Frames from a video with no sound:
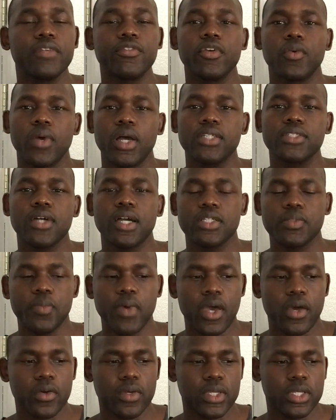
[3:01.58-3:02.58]
Wilde talked
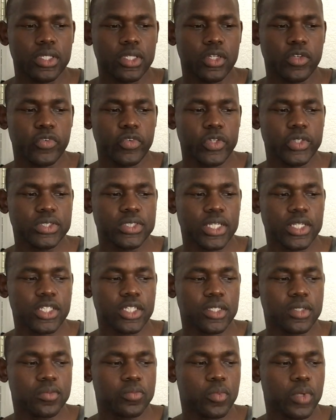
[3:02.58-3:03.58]
about in interviews that
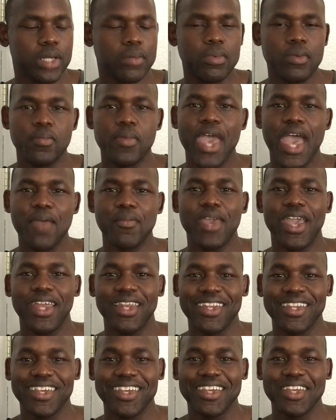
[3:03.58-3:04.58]
she wanted to be
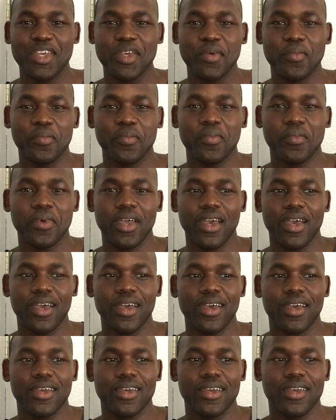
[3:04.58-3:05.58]
Batman,
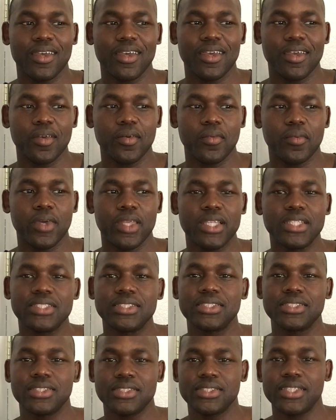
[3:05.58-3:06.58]
and
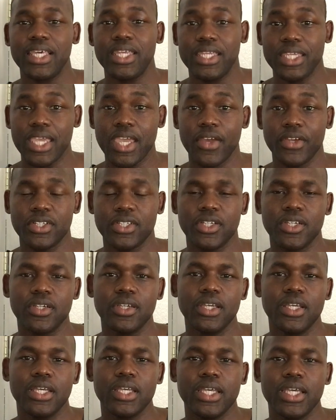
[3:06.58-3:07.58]
this is the Sadie character
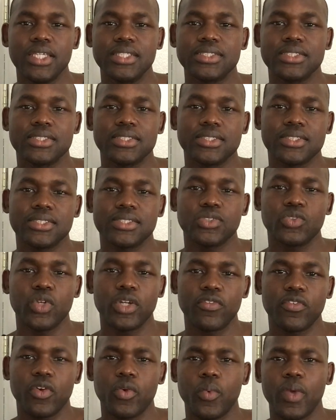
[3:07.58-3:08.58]
is sort
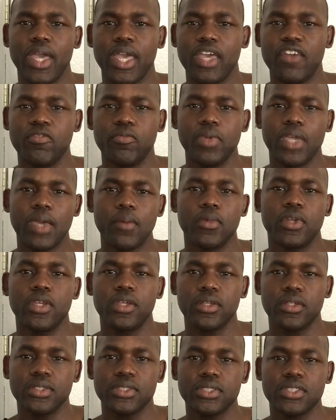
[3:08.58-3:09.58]
of her way of being
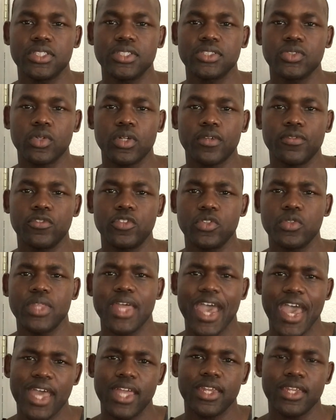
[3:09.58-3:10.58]
able to sort of do
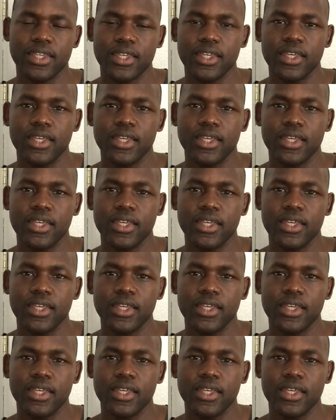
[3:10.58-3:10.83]
that,